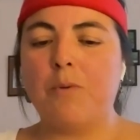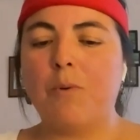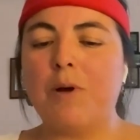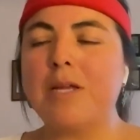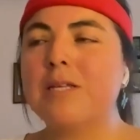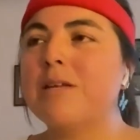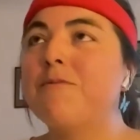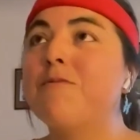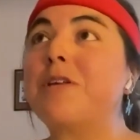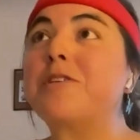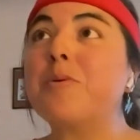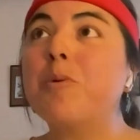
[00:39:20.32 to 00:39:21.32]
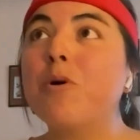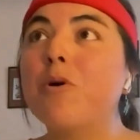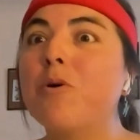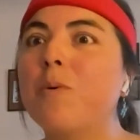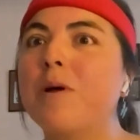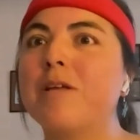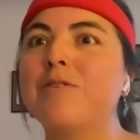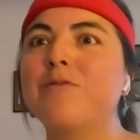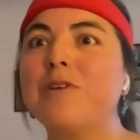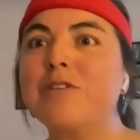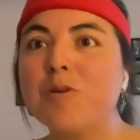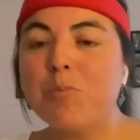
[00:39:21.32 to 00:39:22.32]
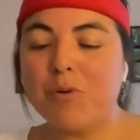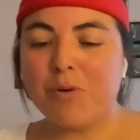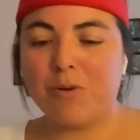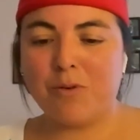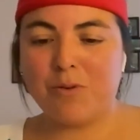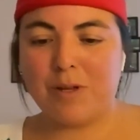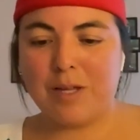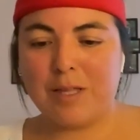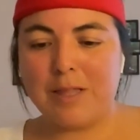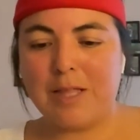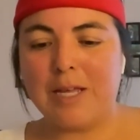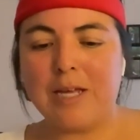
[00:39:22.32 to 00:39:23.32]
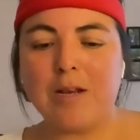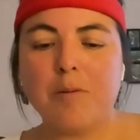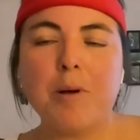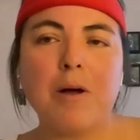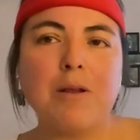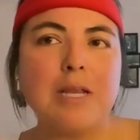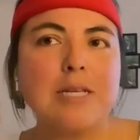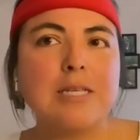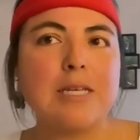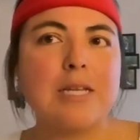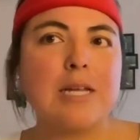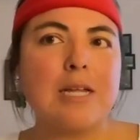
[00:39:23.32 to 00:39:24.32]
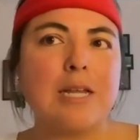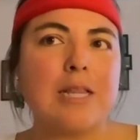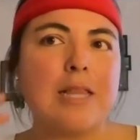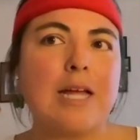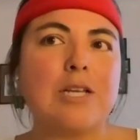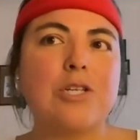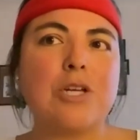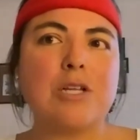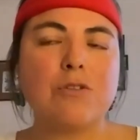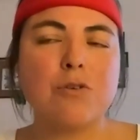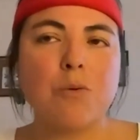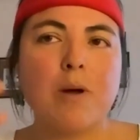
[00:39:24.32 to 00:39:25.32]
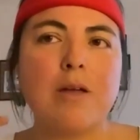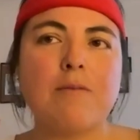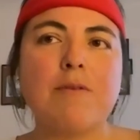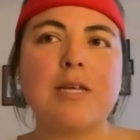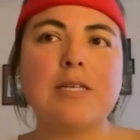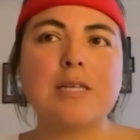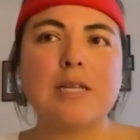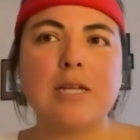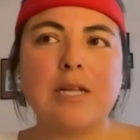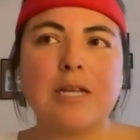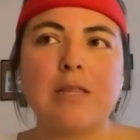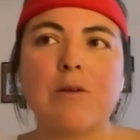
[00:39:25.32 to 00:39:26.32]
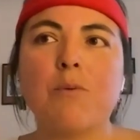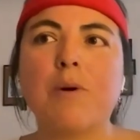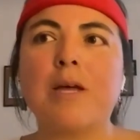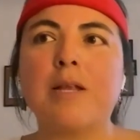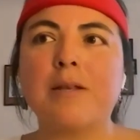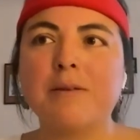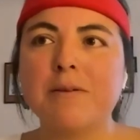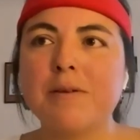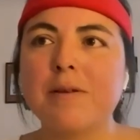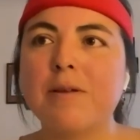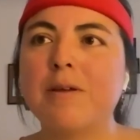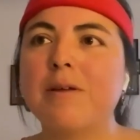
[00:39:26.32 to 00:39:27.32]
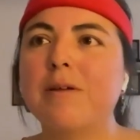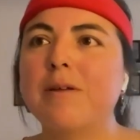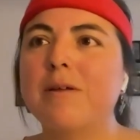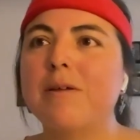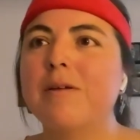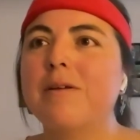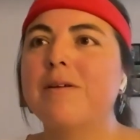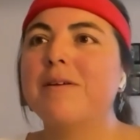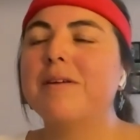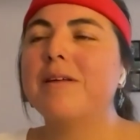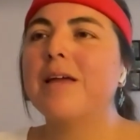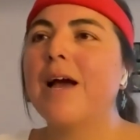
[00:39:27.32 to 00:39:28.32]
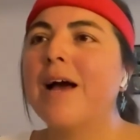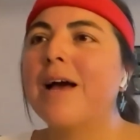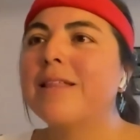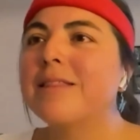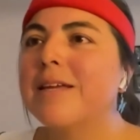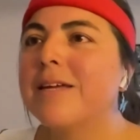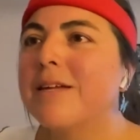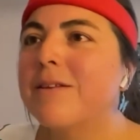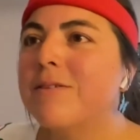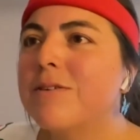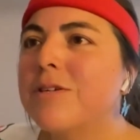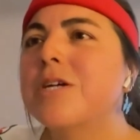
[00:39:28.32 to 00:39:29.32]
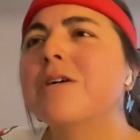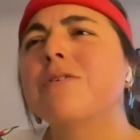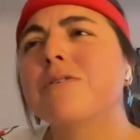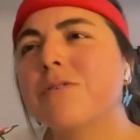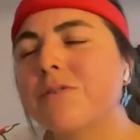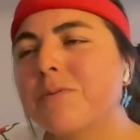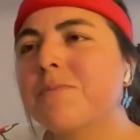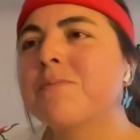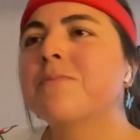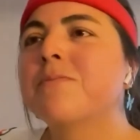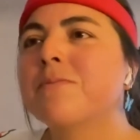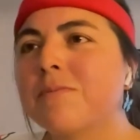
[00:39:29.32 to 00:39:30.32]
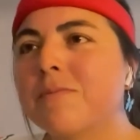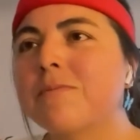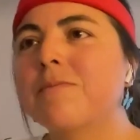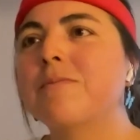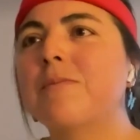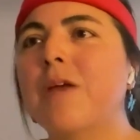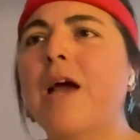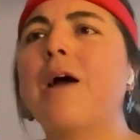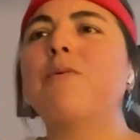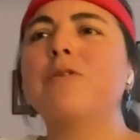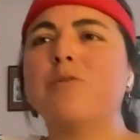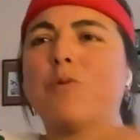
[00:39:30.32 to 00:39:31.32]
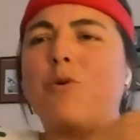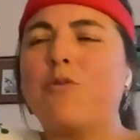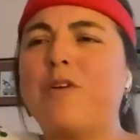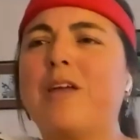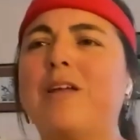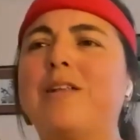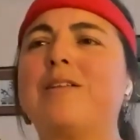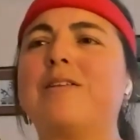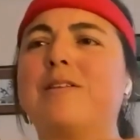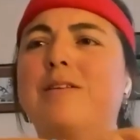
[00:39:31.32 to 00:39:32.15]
what is invisible, what is visible, thinking about listening and that gentle way of listening in the wind. Yeah, thinking chills. Yeah, what's moving?